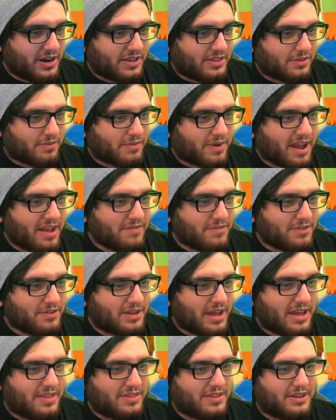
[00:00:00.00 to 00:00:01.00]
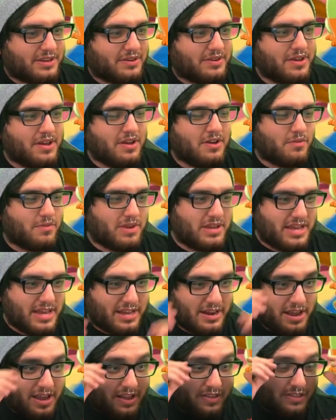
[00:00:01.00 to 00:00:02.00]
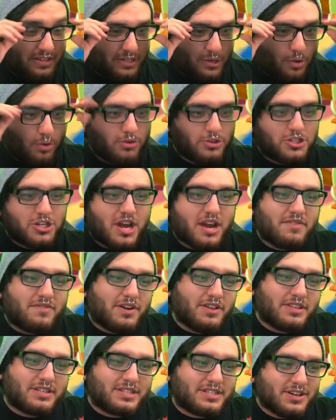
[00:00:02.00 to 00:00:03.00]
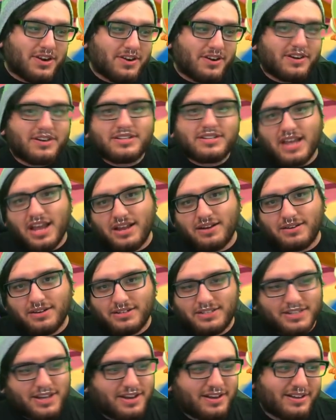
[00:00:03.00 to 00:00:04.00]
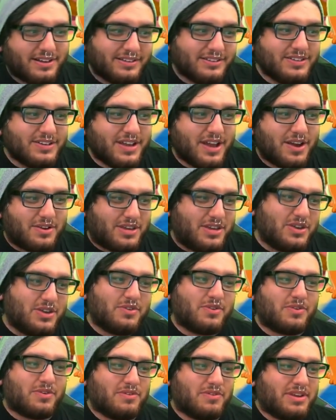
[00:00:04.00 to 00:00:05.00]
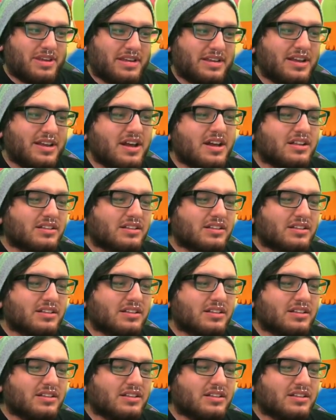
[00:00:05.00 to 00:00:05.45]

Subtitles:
and the rival, and then we get this cool shot of all the starters, and dog, look how cute Grookey is.